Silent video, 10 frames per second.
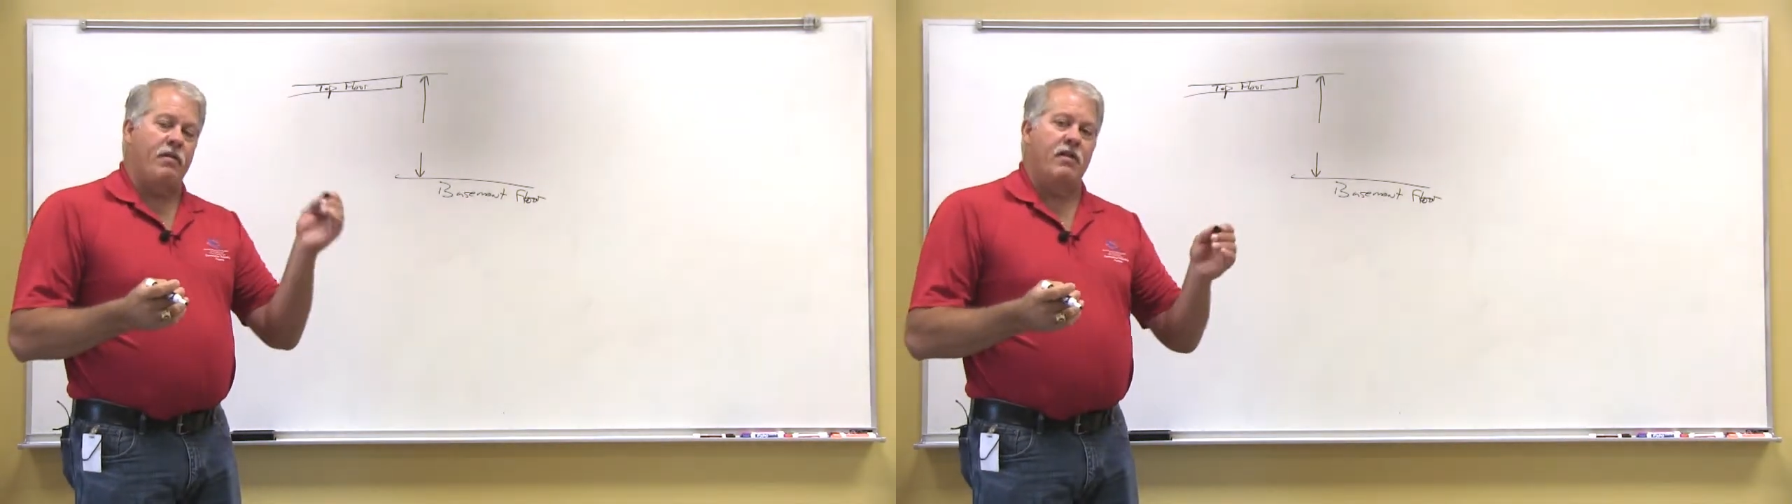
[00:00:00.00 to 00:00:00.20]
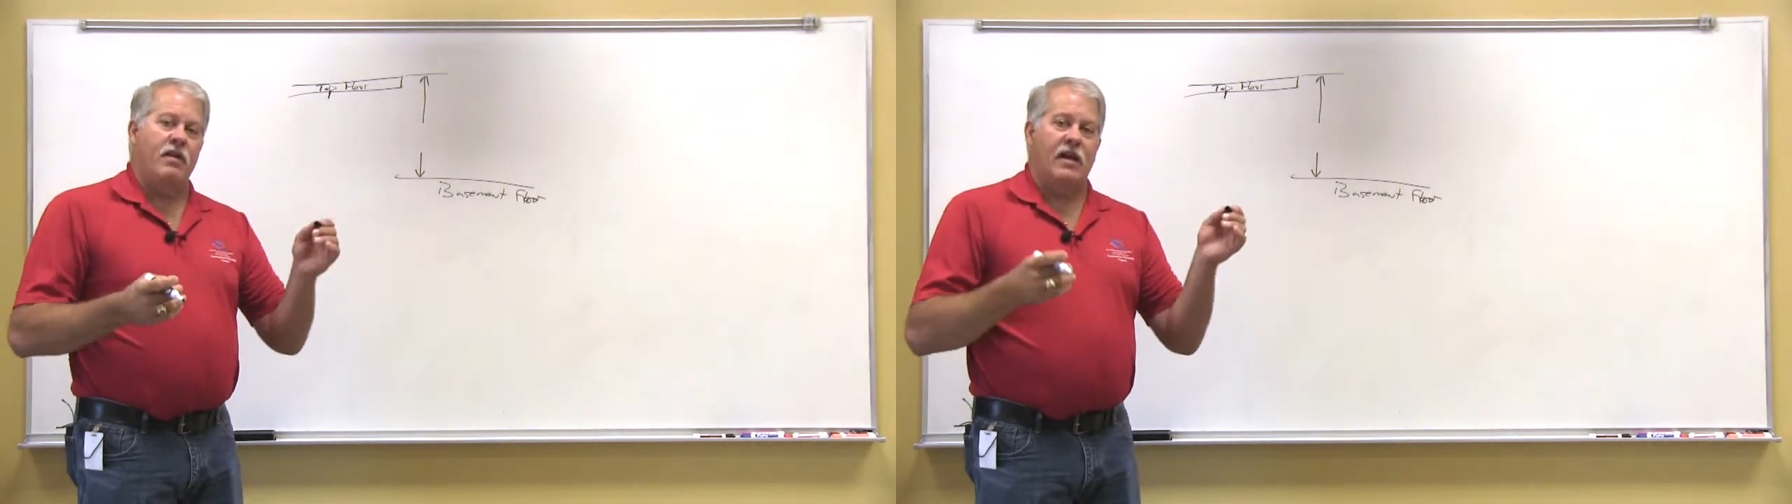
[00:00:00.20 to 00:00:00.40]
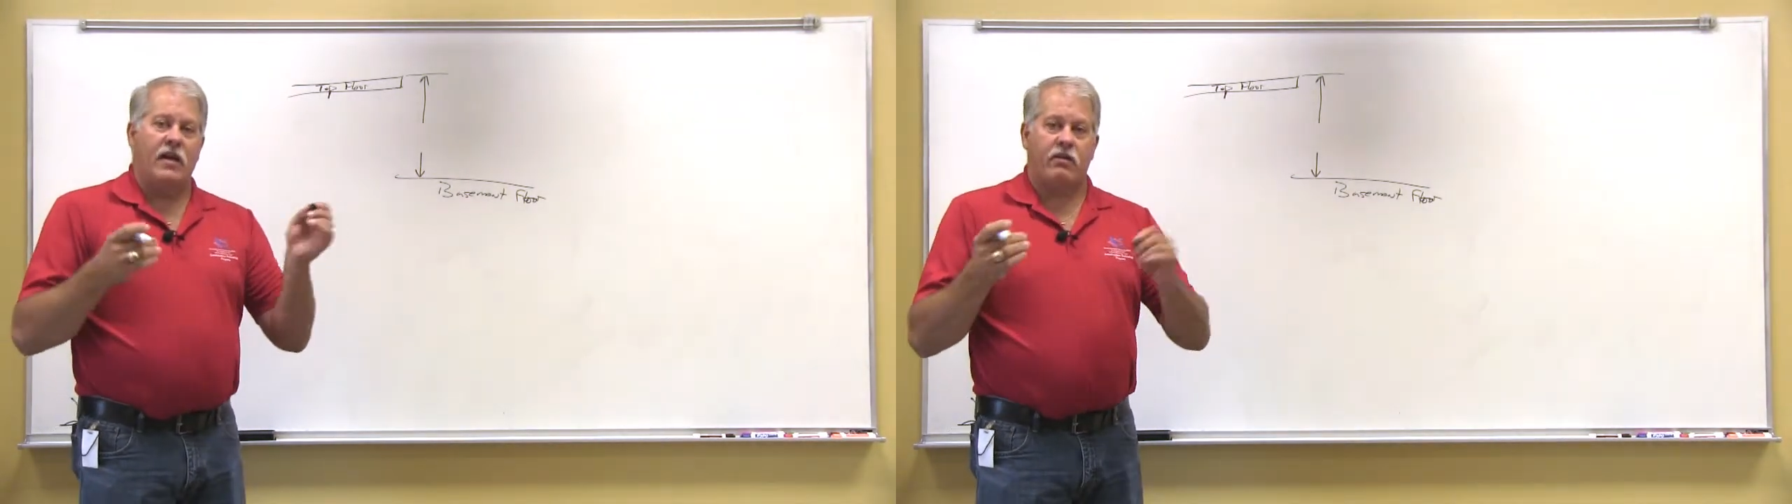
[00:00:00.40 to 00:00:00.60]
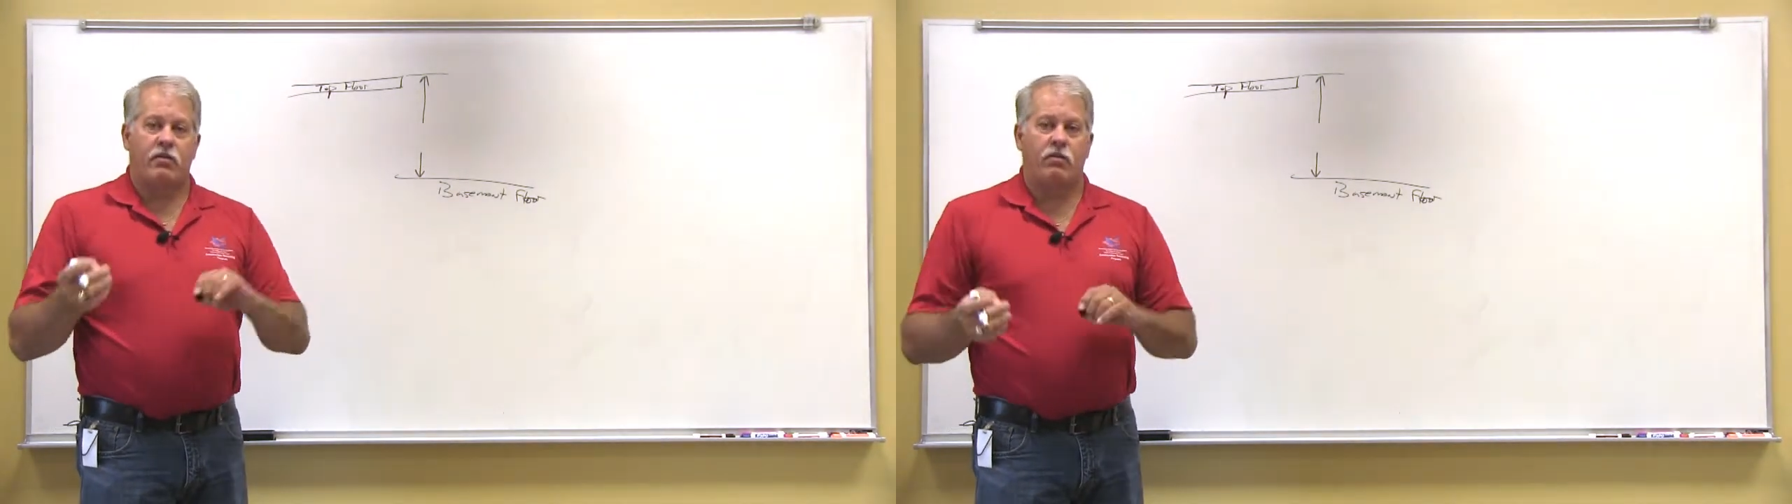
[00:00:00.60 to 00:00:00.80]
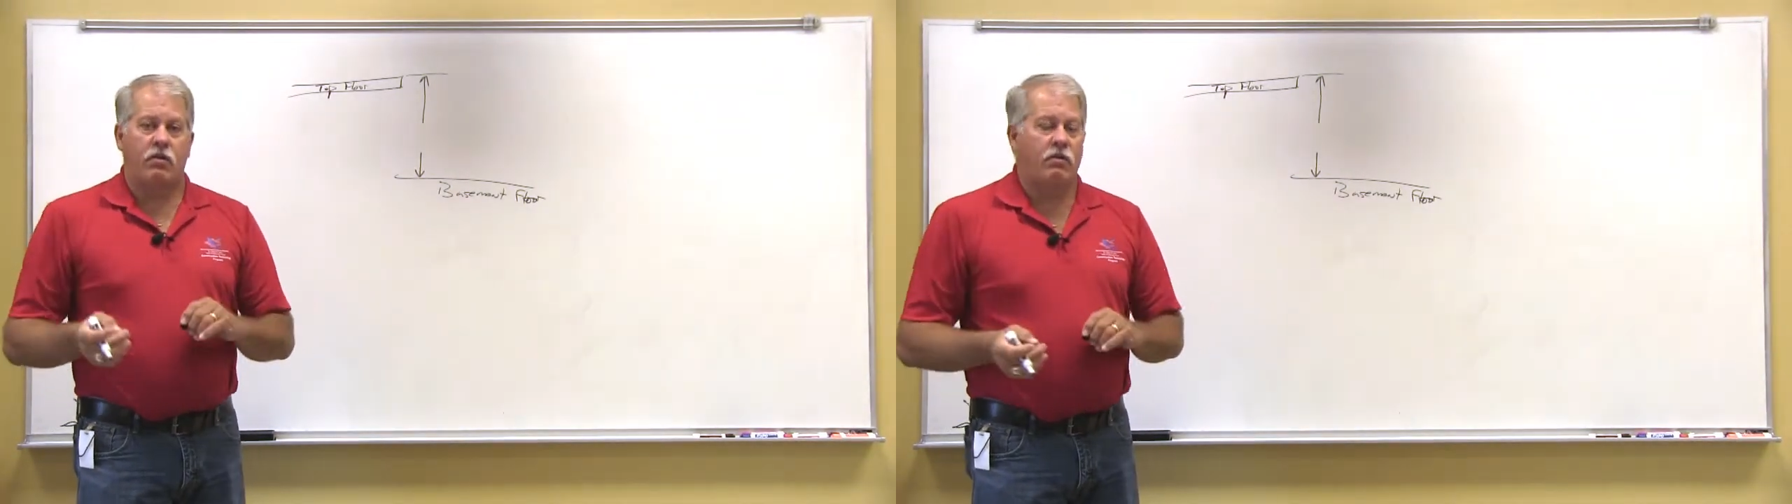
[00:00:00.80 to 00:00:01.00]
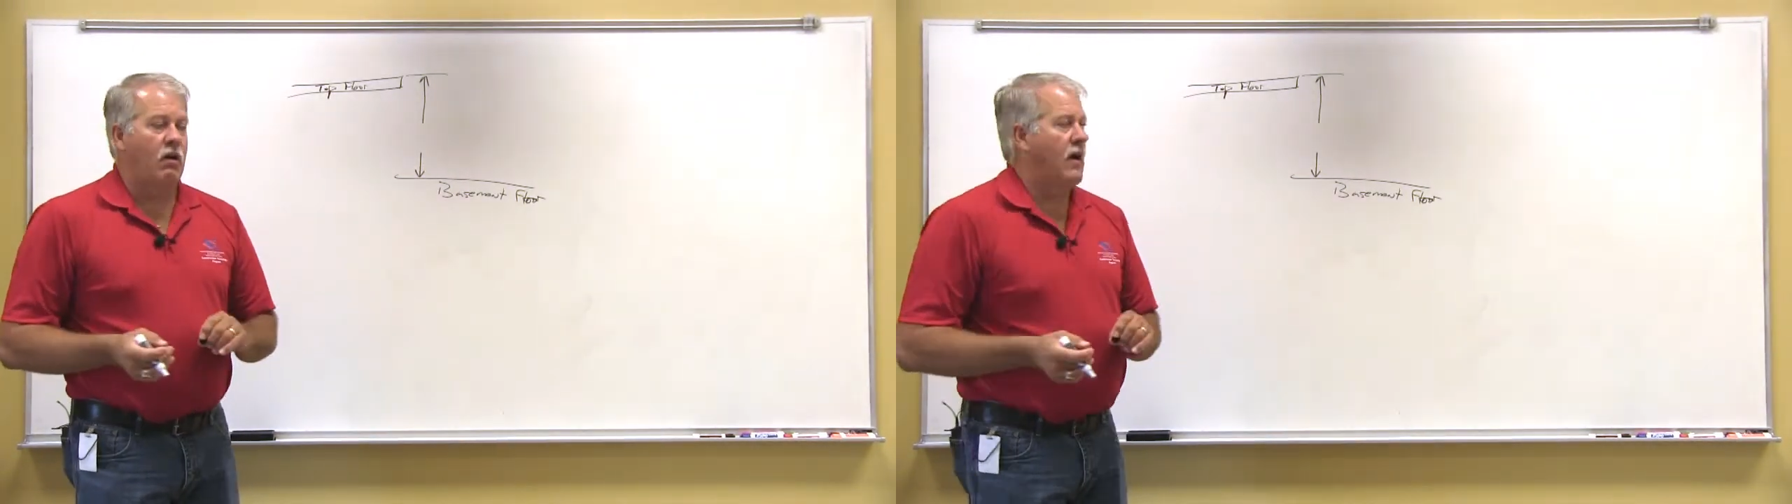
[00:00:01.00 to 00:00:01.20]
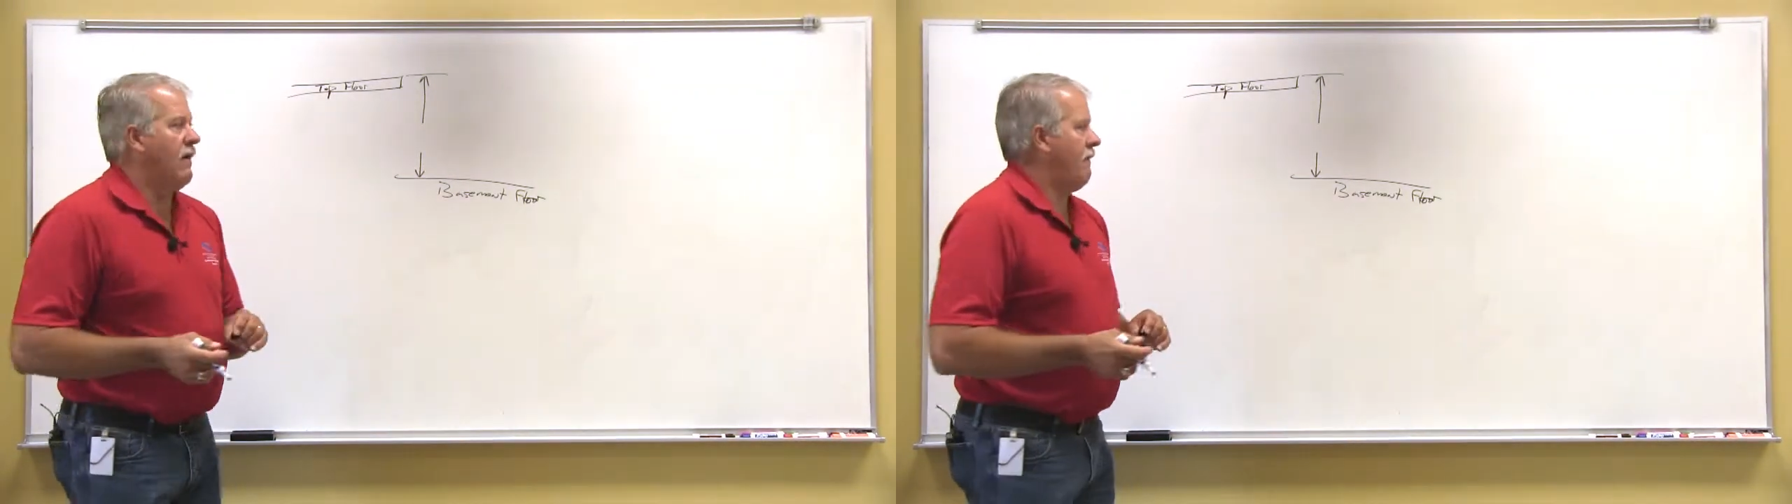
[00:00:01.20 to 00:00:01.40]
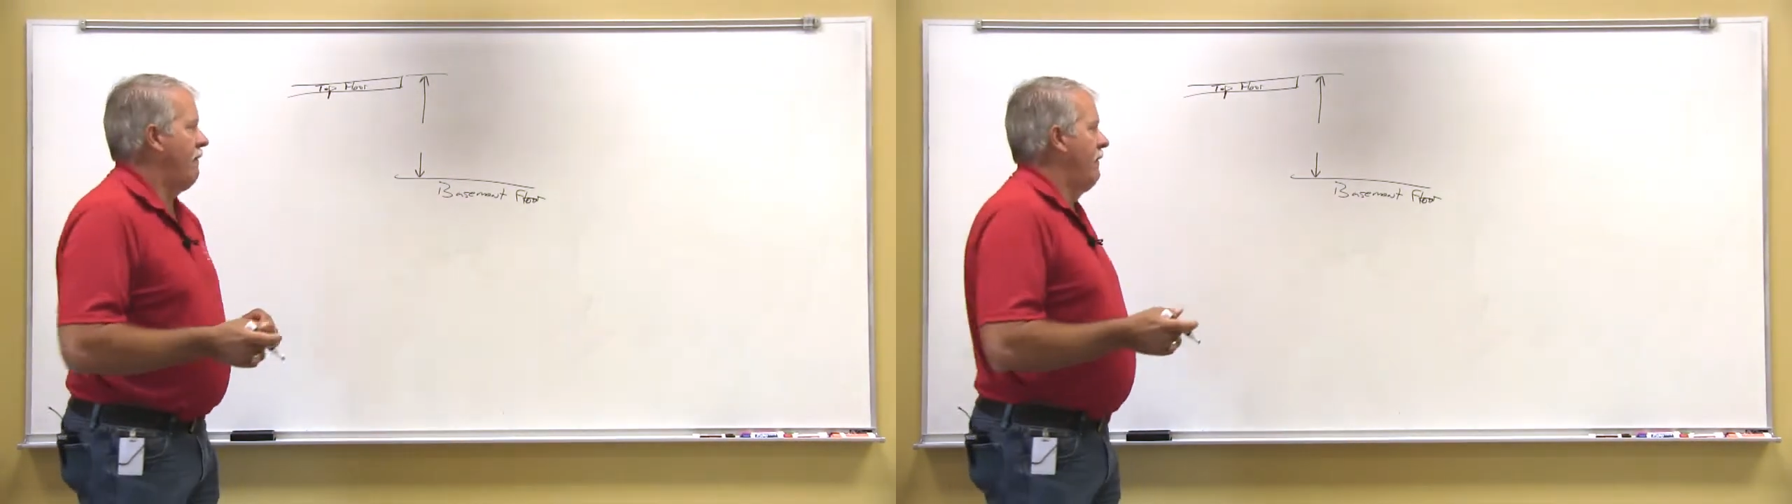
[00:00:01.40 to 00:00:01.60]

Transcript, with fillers: of the deck to the ground.